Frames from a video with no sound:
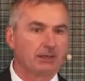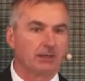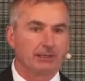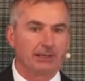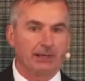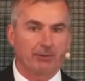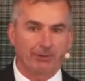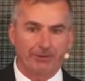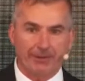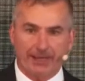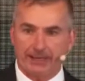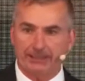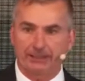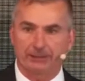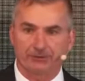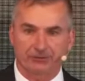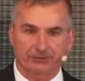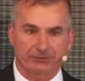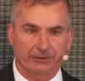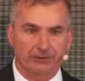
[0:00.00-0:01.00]
Now, in that
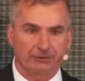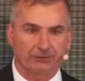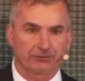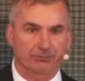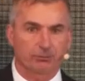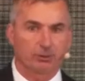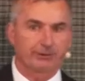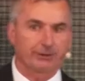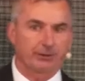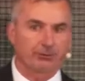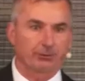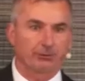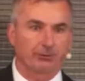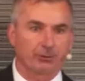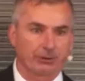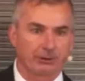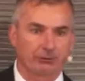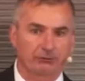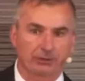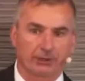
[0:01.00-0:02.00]
instance, what they were
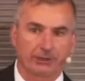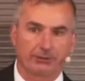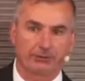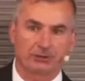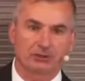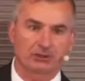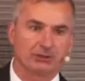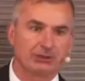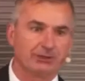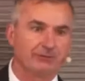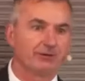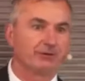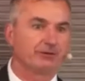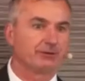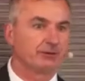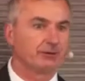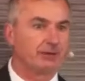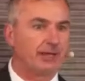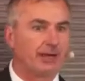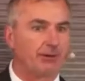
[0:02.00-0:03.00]
really trying to achieve is
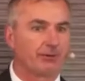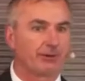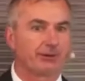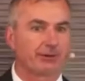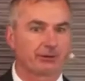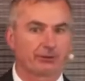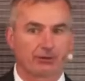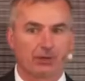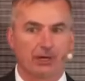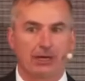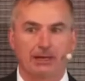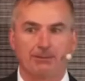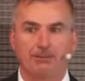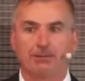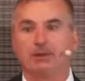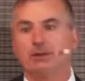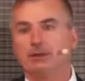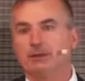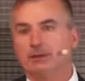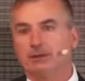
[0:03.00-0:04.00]
allowing the crop